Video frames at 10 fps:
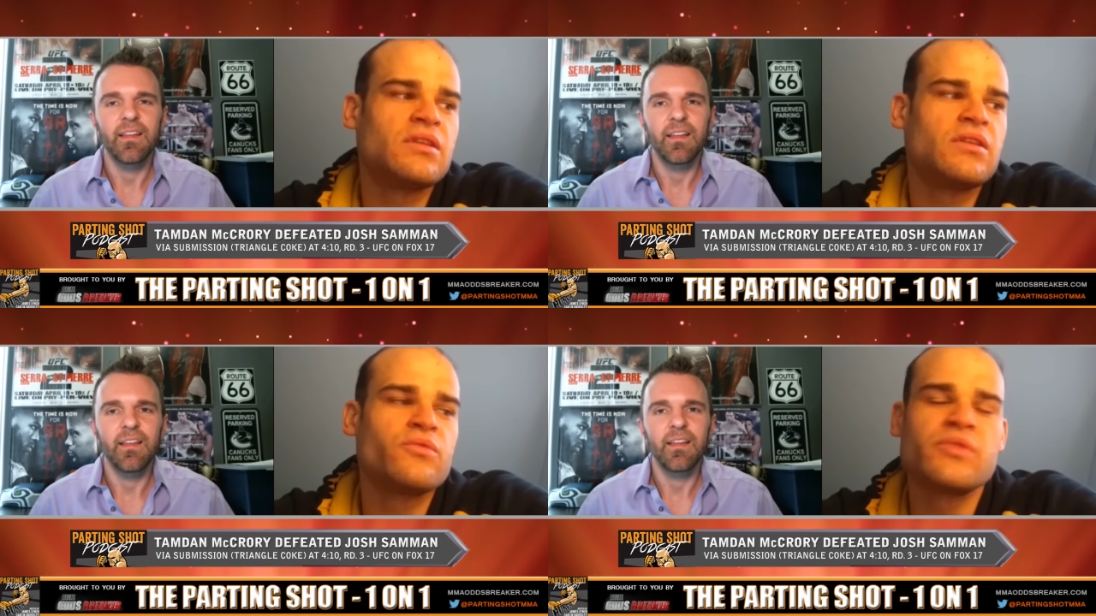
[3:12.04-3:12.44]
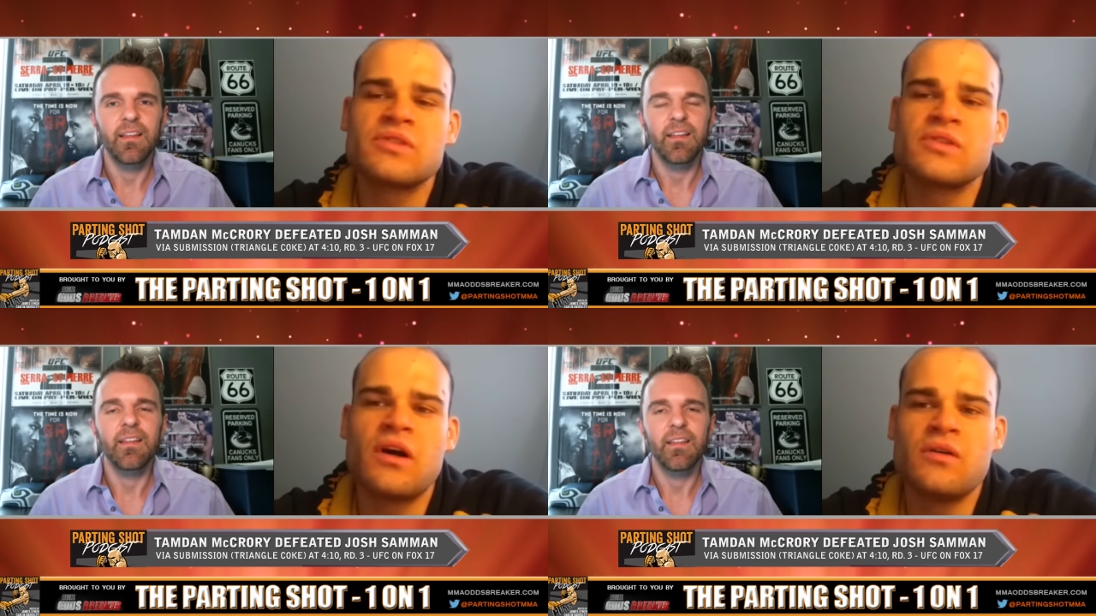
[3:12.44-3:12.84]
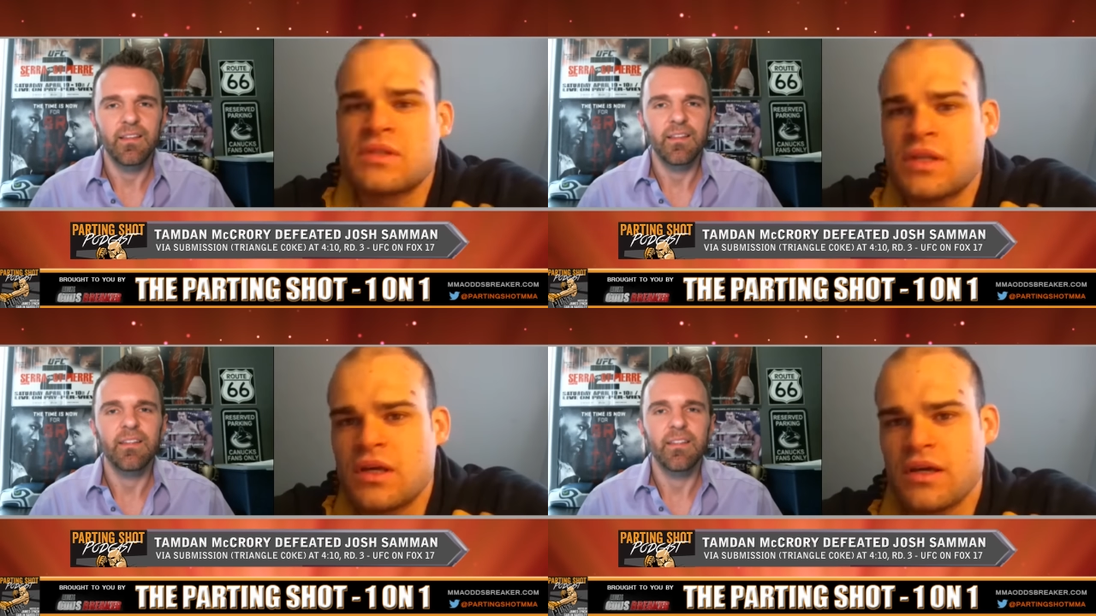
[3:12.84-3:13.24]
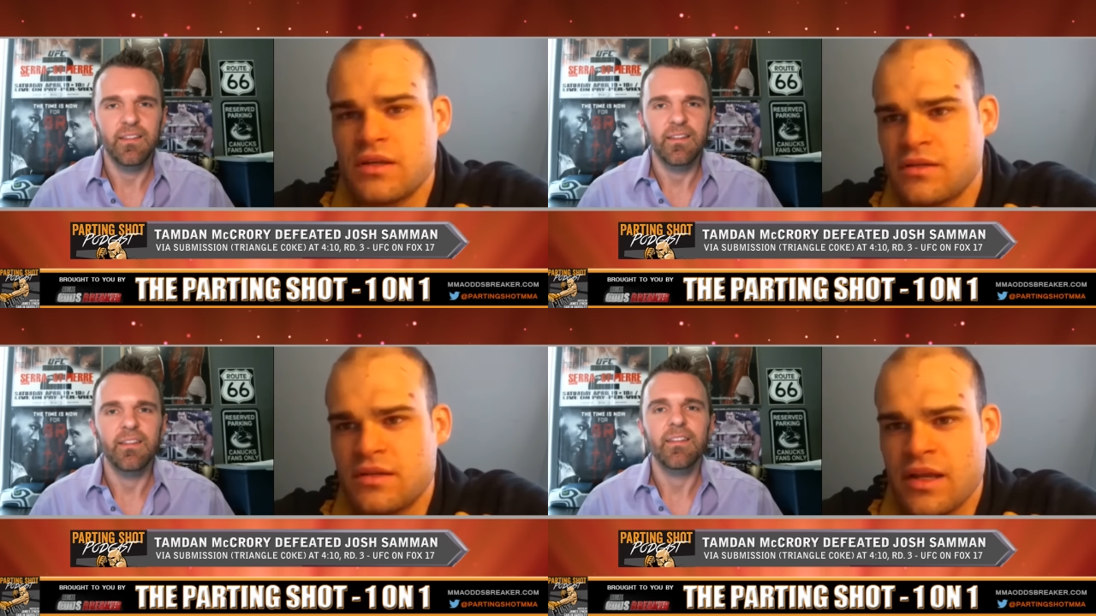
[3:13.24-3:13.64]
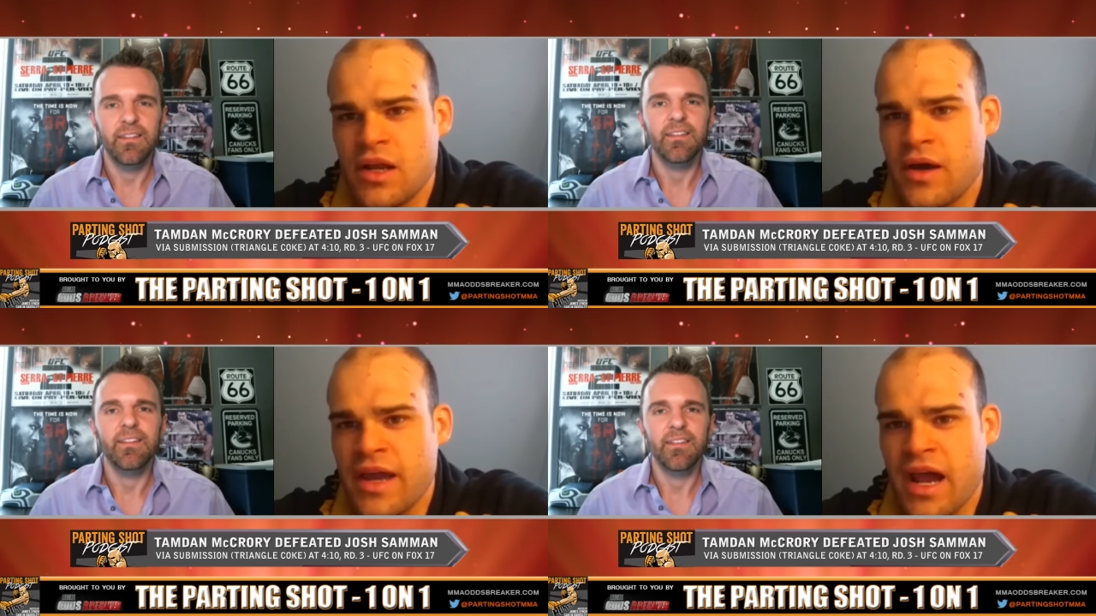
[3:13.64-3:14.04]
Speaker 1: the result was good.
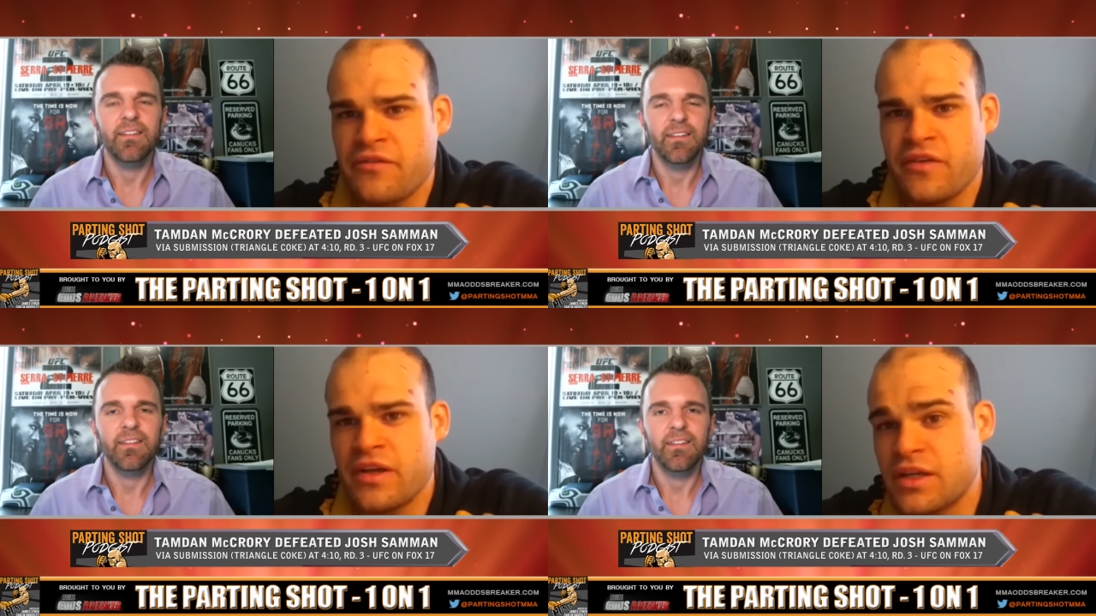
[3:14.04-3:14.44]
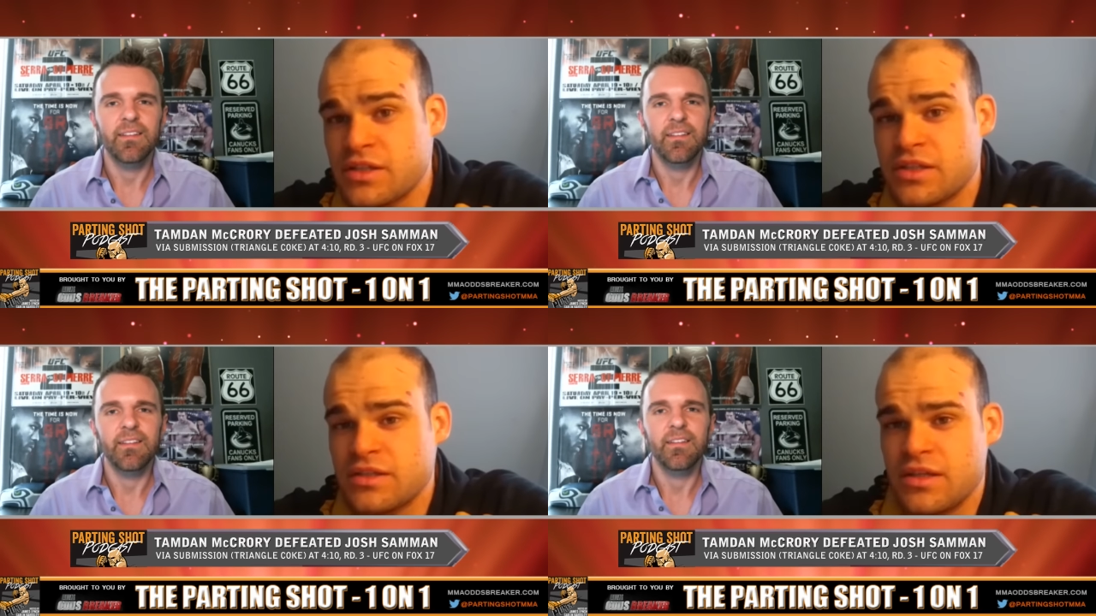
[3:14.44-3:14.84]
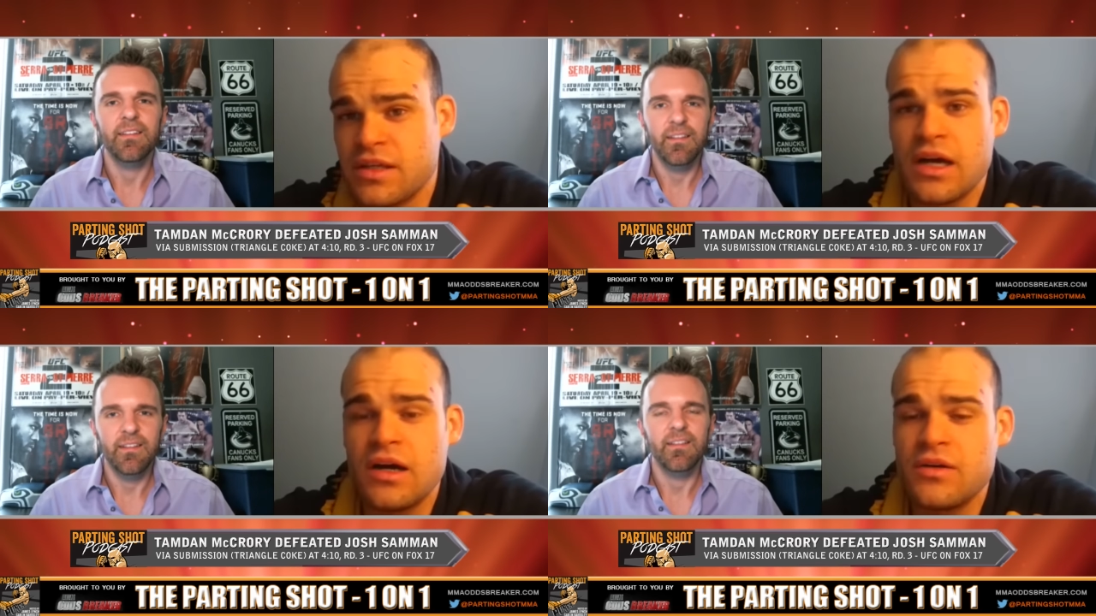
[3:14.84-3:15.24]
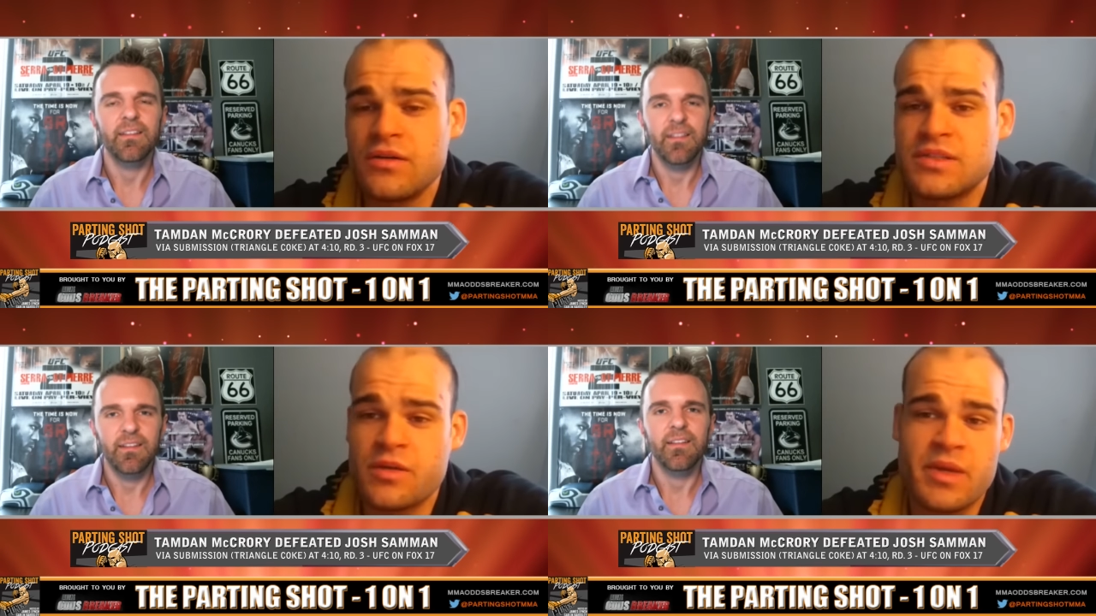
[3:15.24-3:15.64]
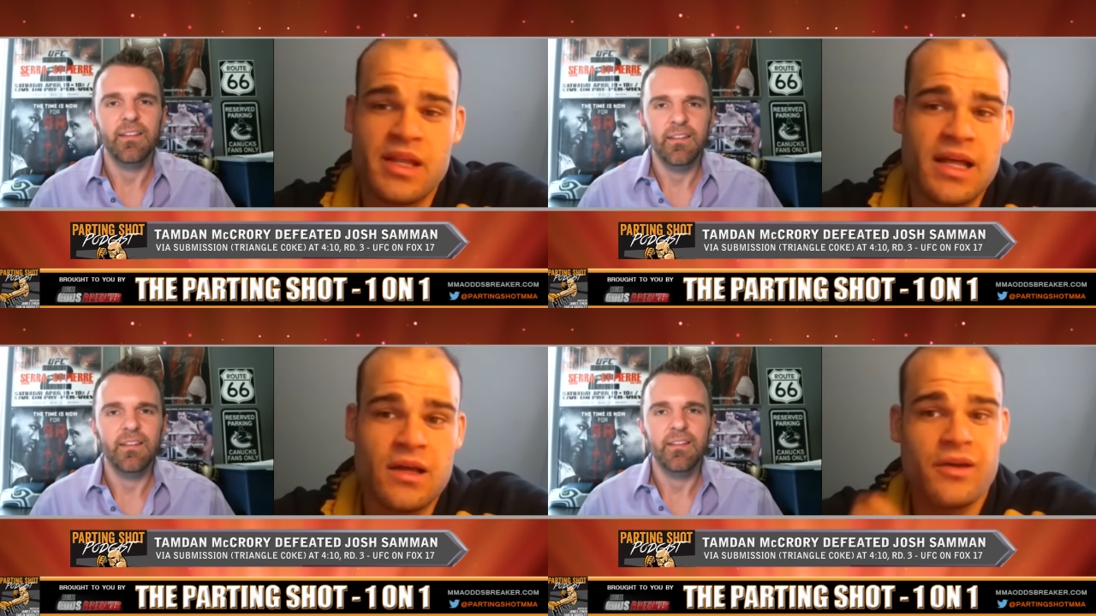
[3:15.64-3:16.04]
You know, I got a finish. You know, it took me a
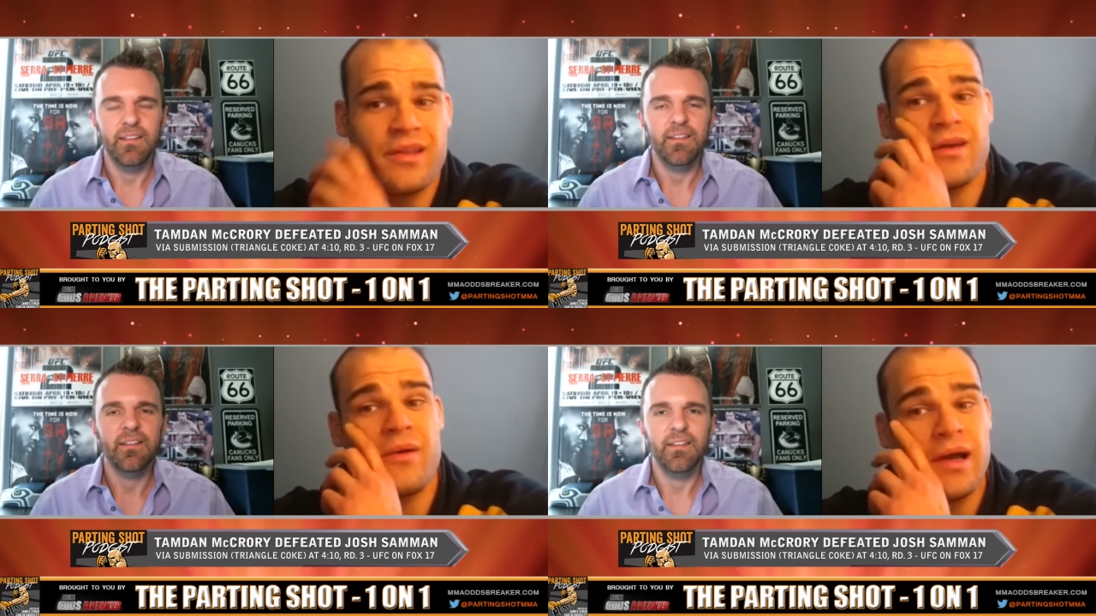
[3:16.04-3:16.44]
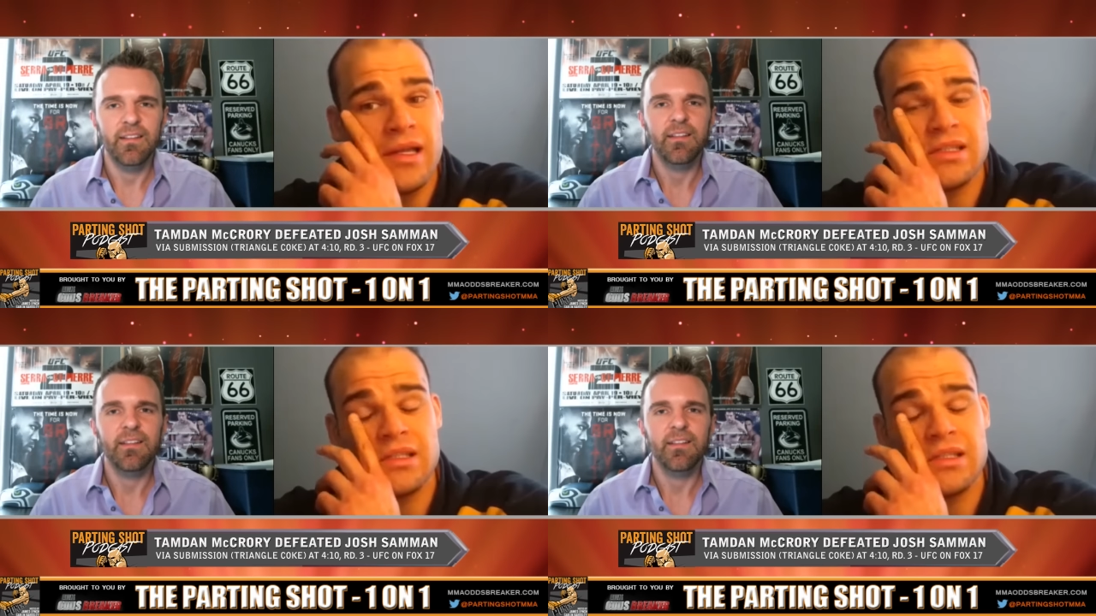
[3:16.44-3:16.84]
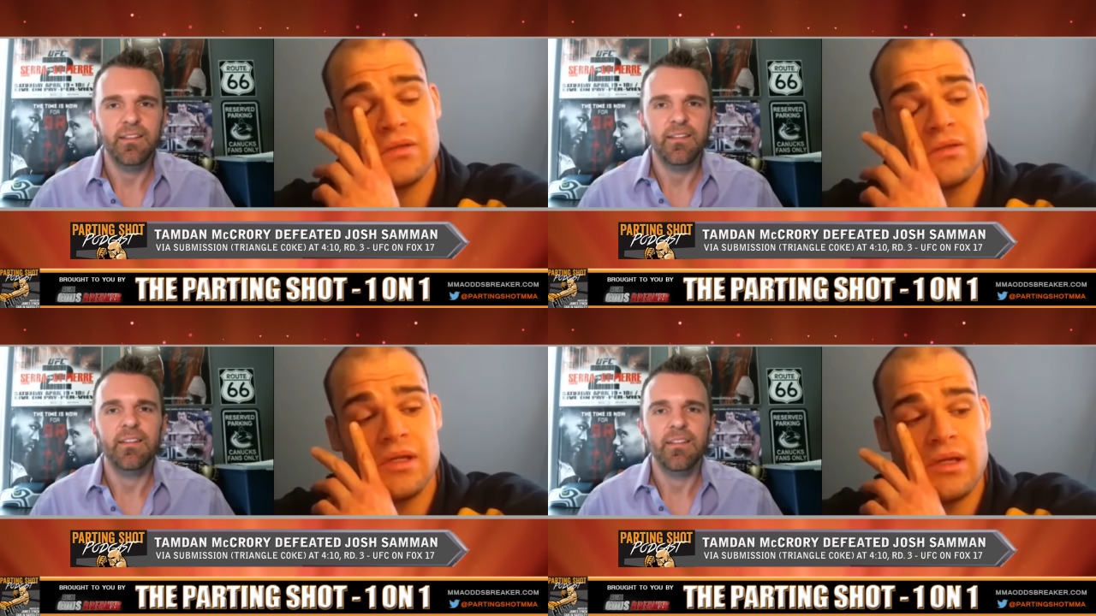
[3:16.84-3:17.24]
lot longer than I wanted to.